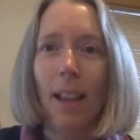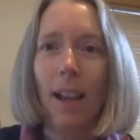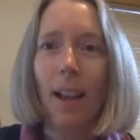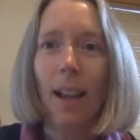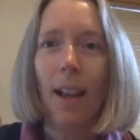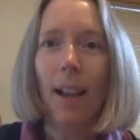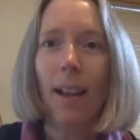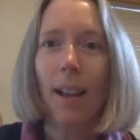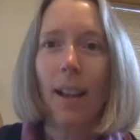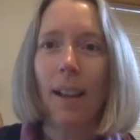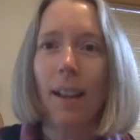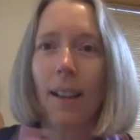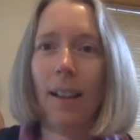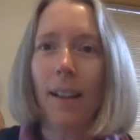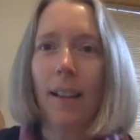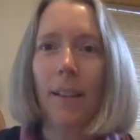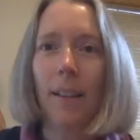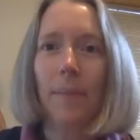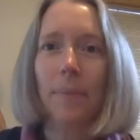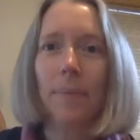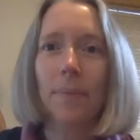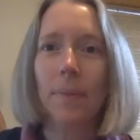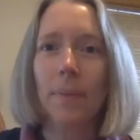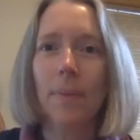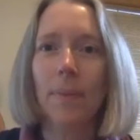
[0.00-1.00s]
uh,
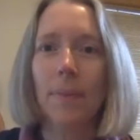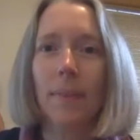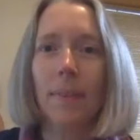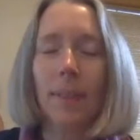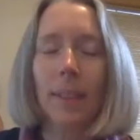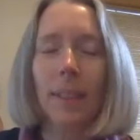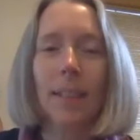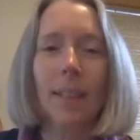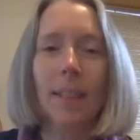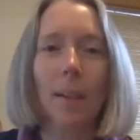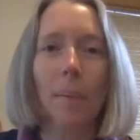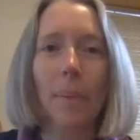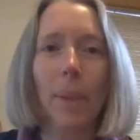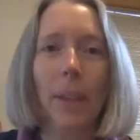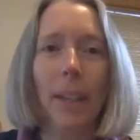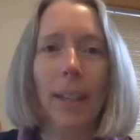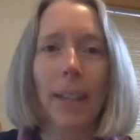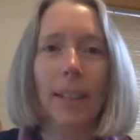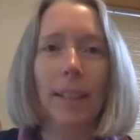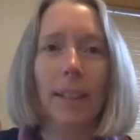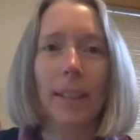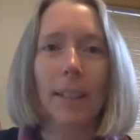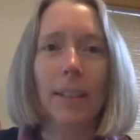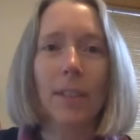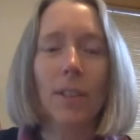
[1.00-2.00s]

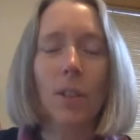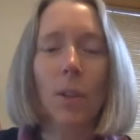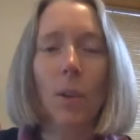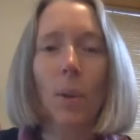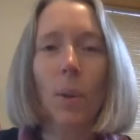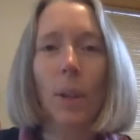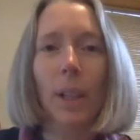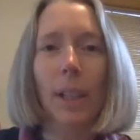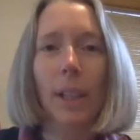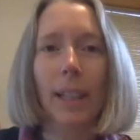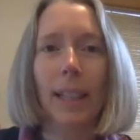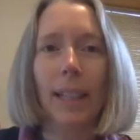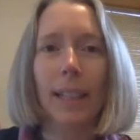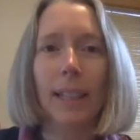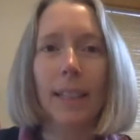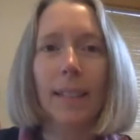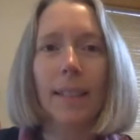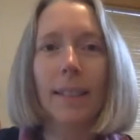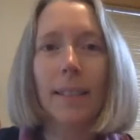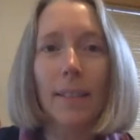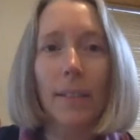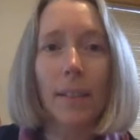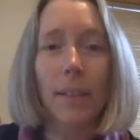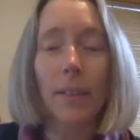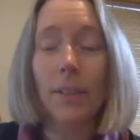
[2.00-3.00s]
something totally
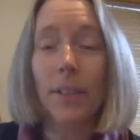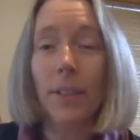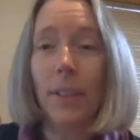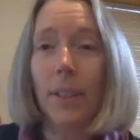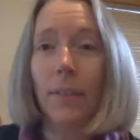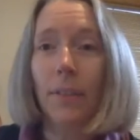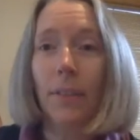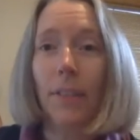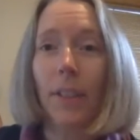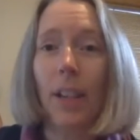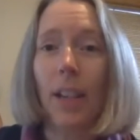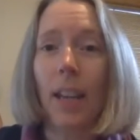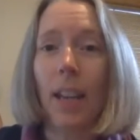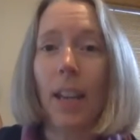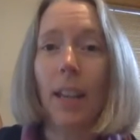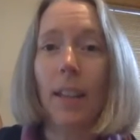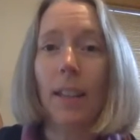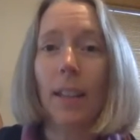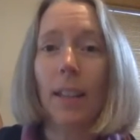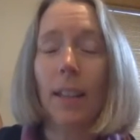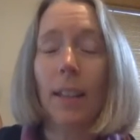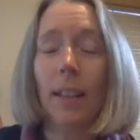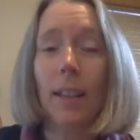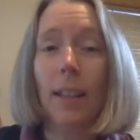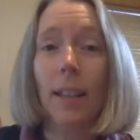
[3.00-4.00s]
different and
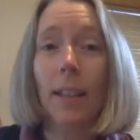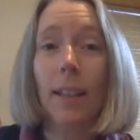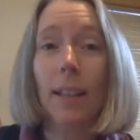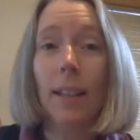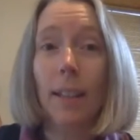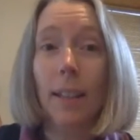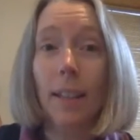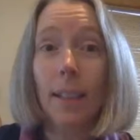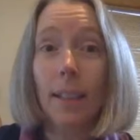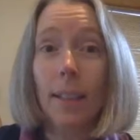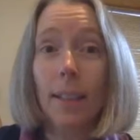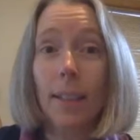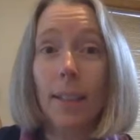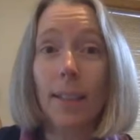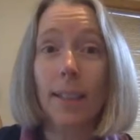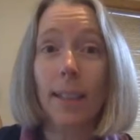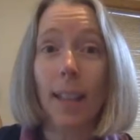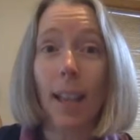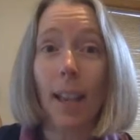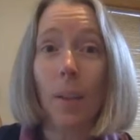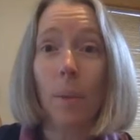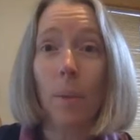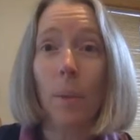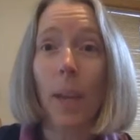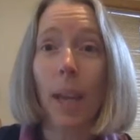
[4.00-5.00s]
in, in this
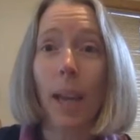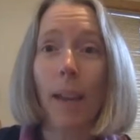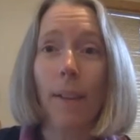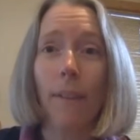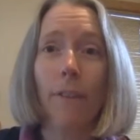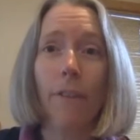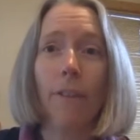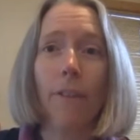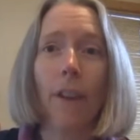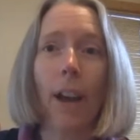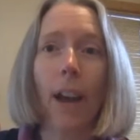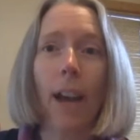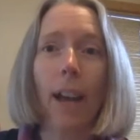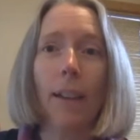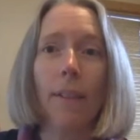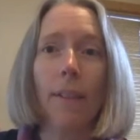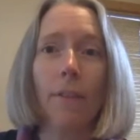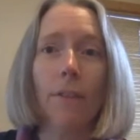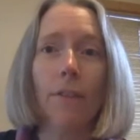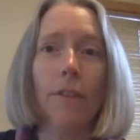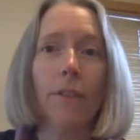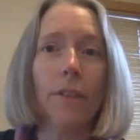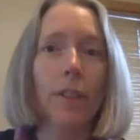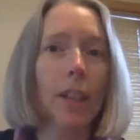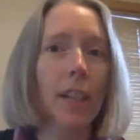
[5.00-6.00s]
set we have five
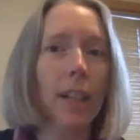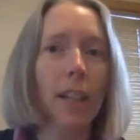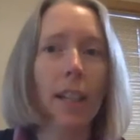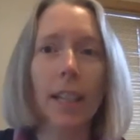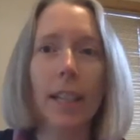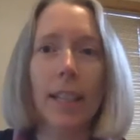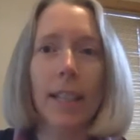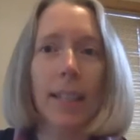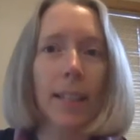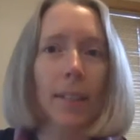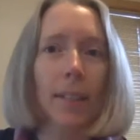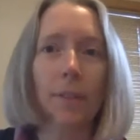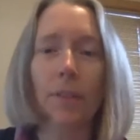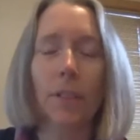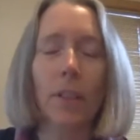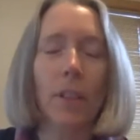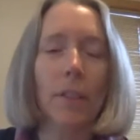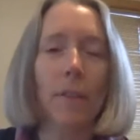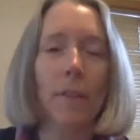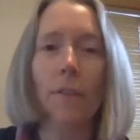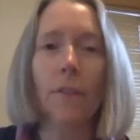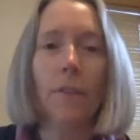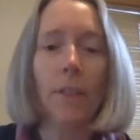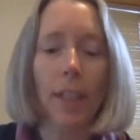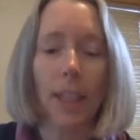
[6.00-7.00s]
very
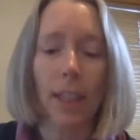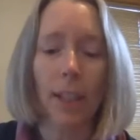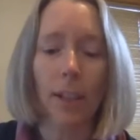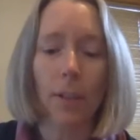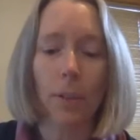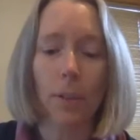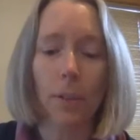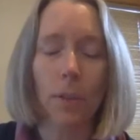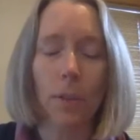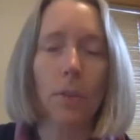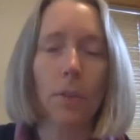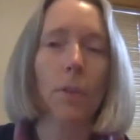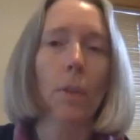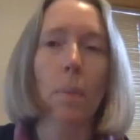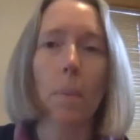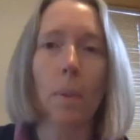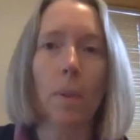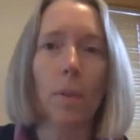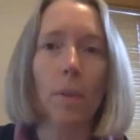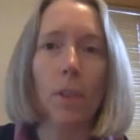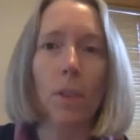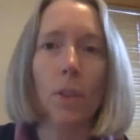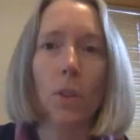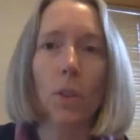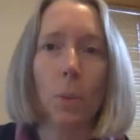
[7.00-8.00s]
different videos from a
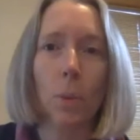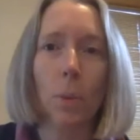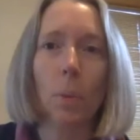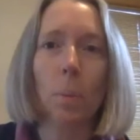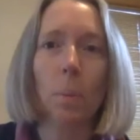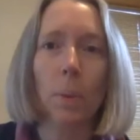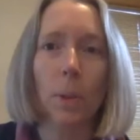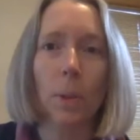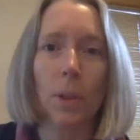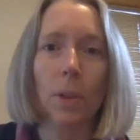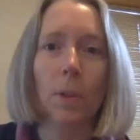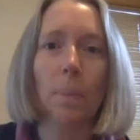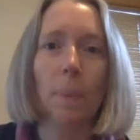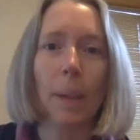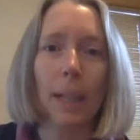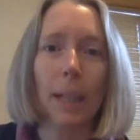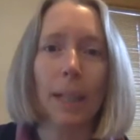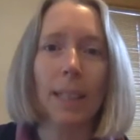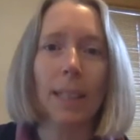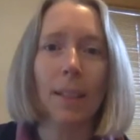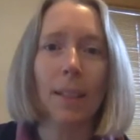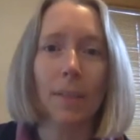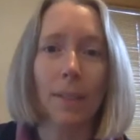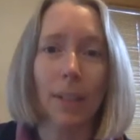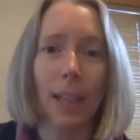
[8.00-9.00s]
visual
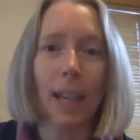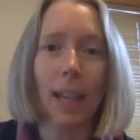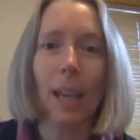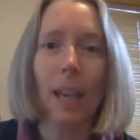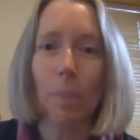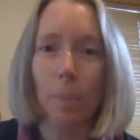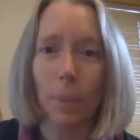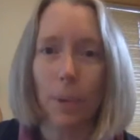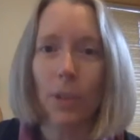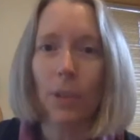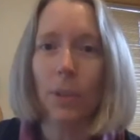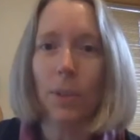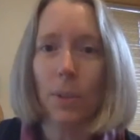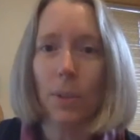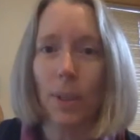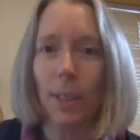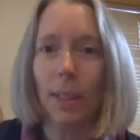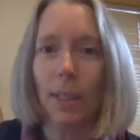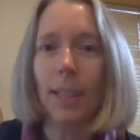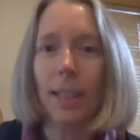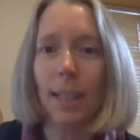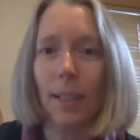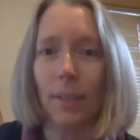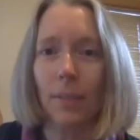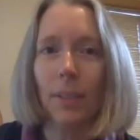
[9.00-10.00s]
perspective and aprille's doing
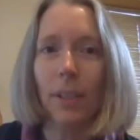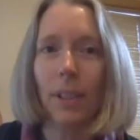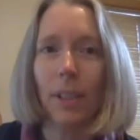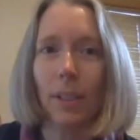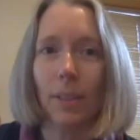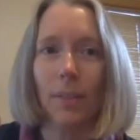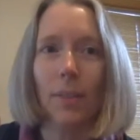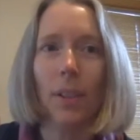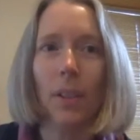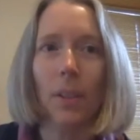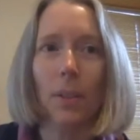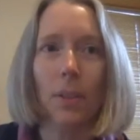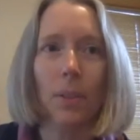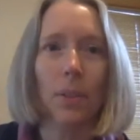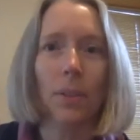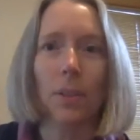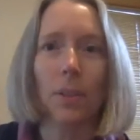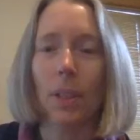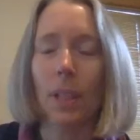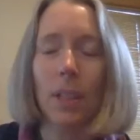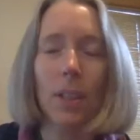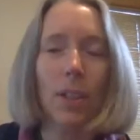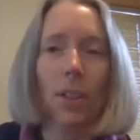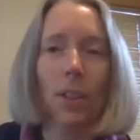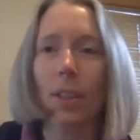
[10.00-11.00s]
several of those
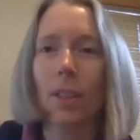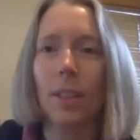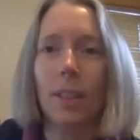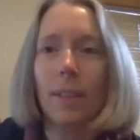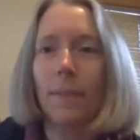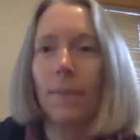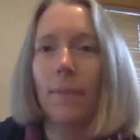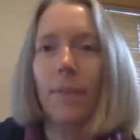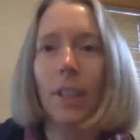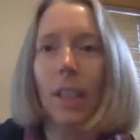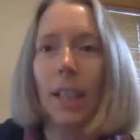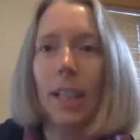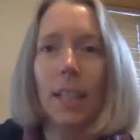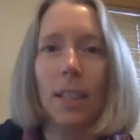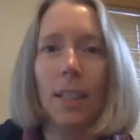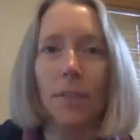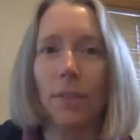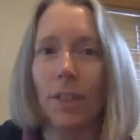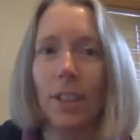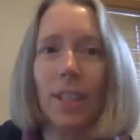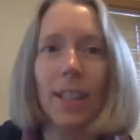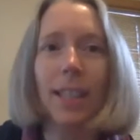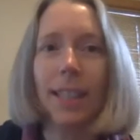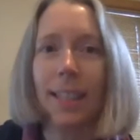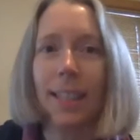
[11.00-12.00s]
in just very
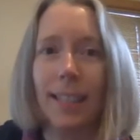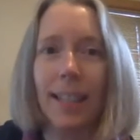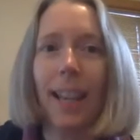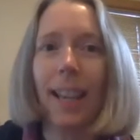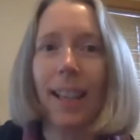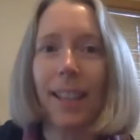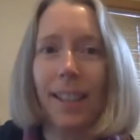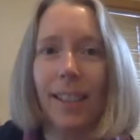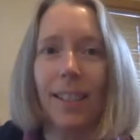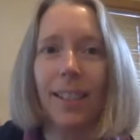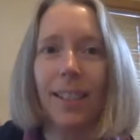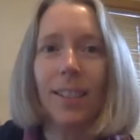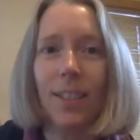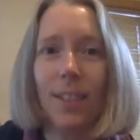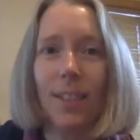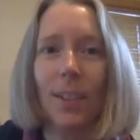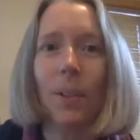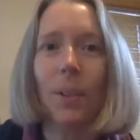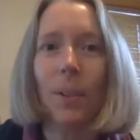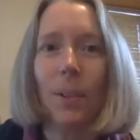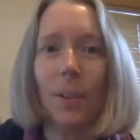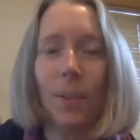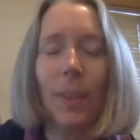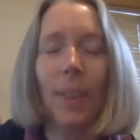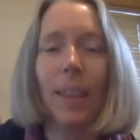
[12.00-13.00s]
different styles
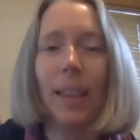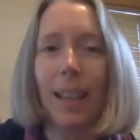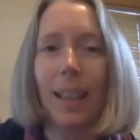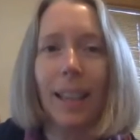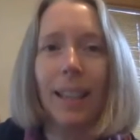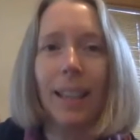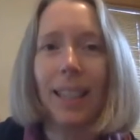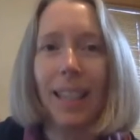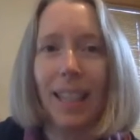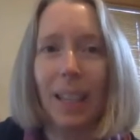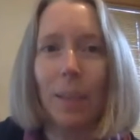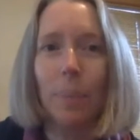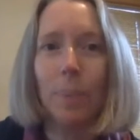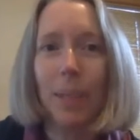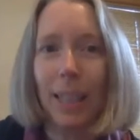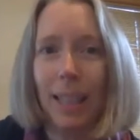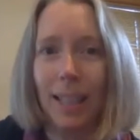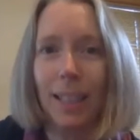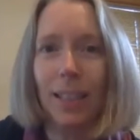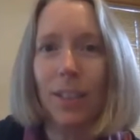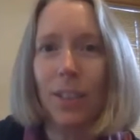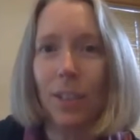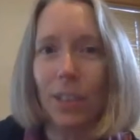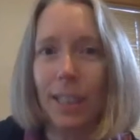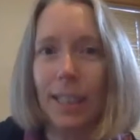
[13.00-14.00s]
so that keeps it
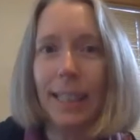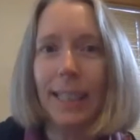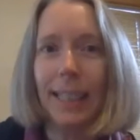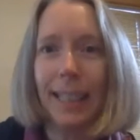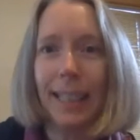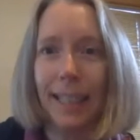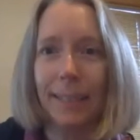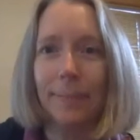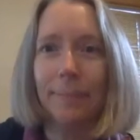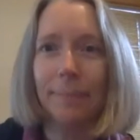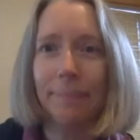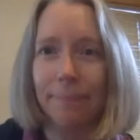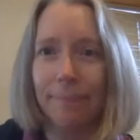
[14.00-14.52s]
interesting